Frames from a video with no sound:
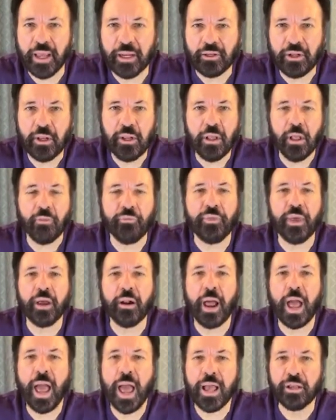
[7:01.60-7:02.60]
that
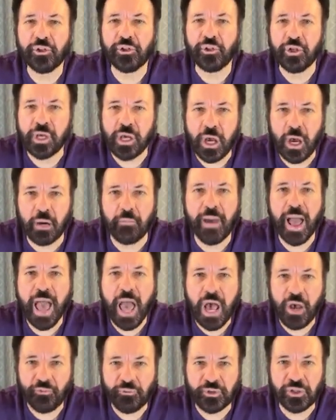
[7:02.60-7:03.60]
there has to come
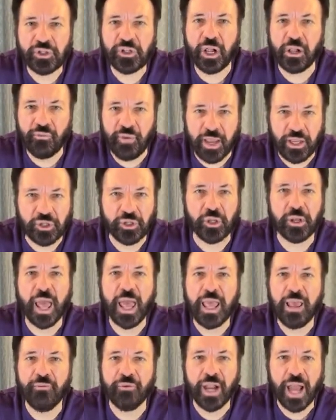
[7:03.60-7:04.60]
after salvation,
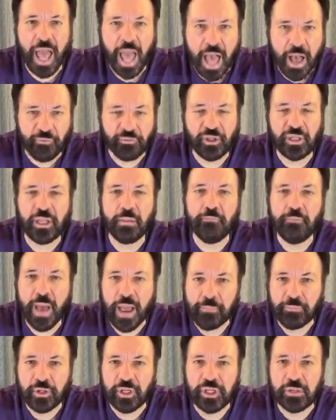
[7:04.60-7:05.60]
even after the
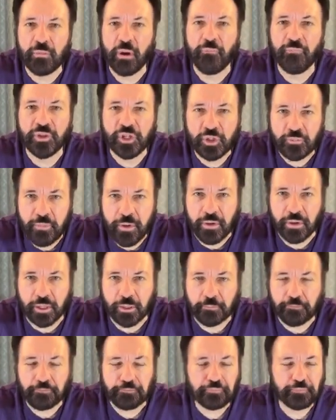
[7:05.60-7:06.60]
baptism of the
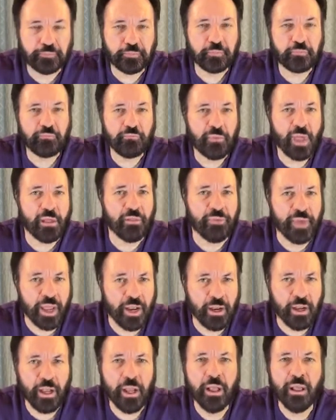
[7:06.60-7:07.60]
Spirit,
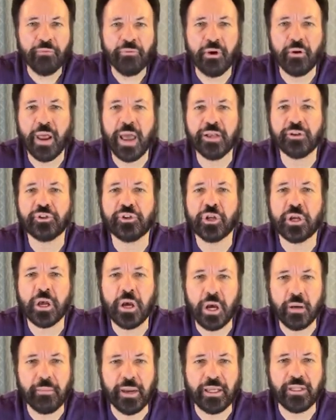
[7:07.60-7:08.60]
then there has to
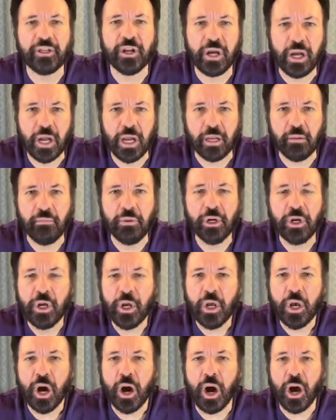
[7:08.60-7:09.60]
come a time
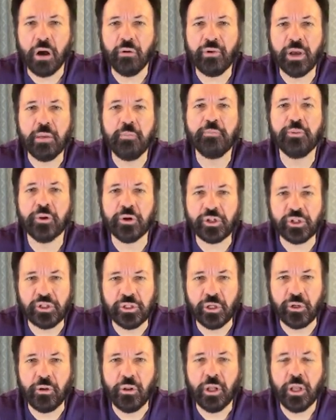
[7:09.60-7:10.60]
of a
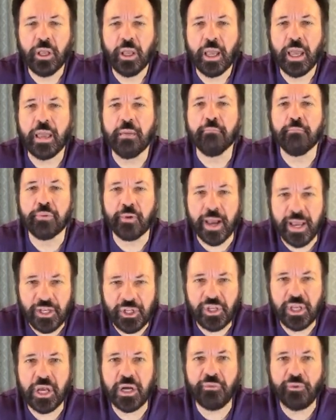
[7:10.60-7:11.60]
personal
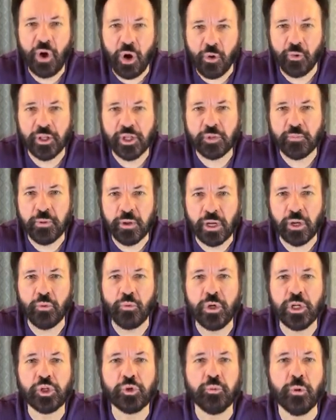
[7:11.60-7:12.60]
embracing of Holy Spirit,
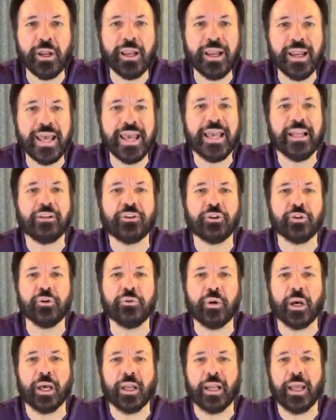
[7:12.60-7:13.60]
which will lead
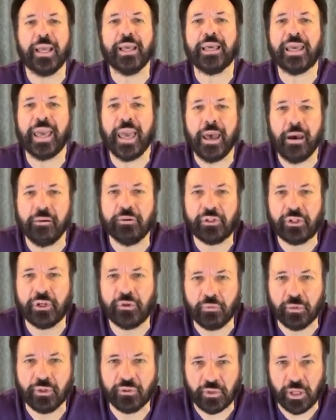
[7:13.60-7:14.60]
to an encounter
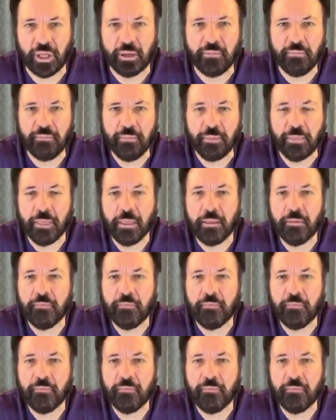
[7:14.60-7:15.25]
with Him.